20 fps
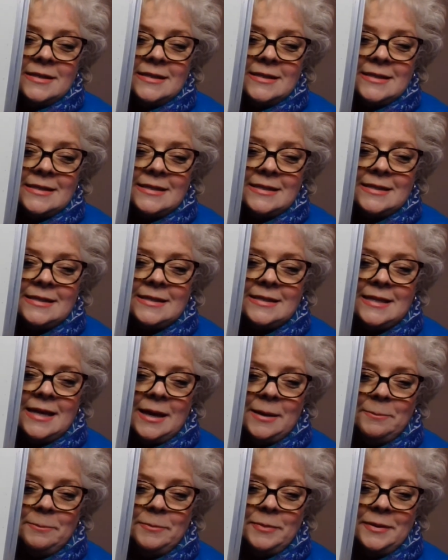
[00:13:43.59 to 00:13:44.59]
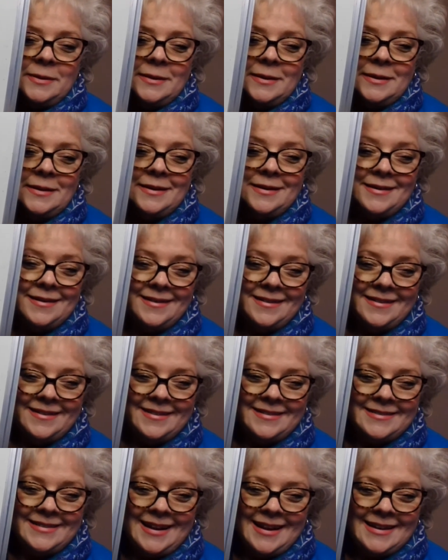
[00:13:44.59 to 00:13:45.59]
Sip.
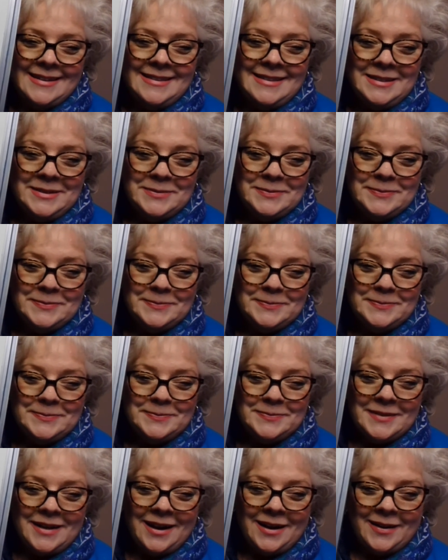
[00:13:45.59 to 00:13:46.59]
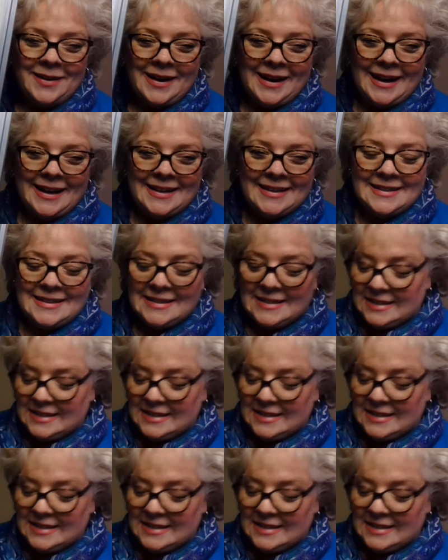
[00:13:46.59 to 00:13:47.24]
All done? All right.